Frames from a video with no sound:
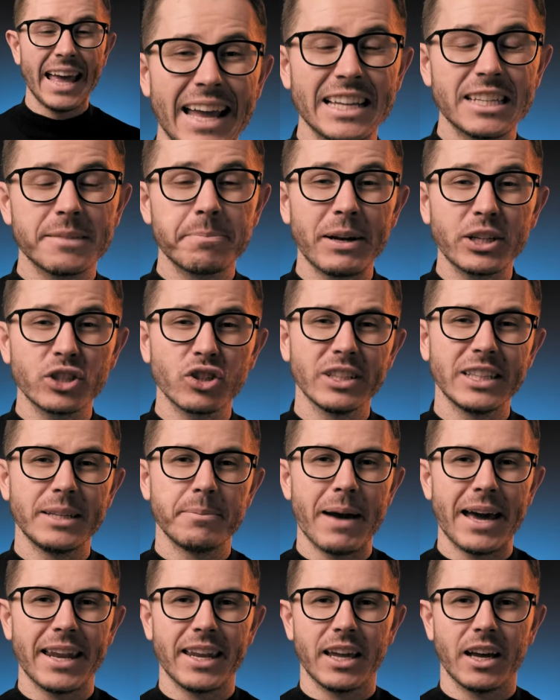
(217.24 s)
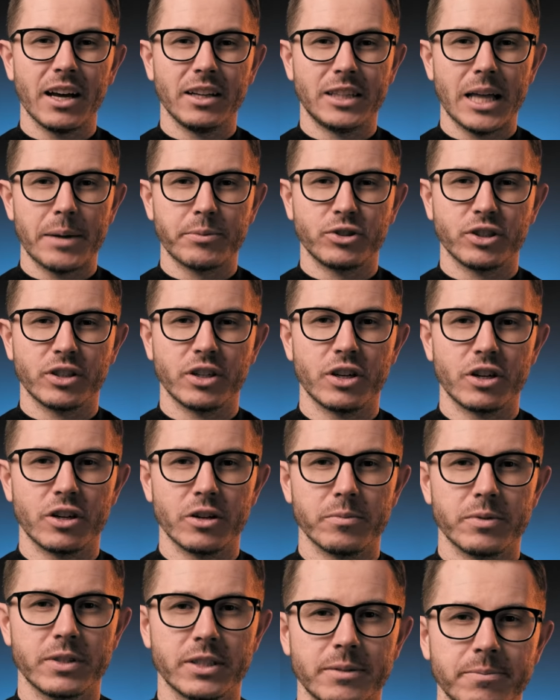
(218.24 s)
especially the many adaptogen
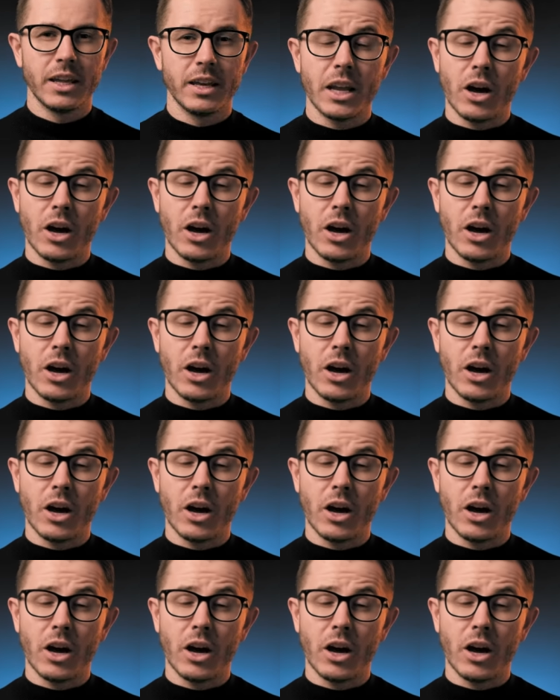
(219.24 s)
herbs.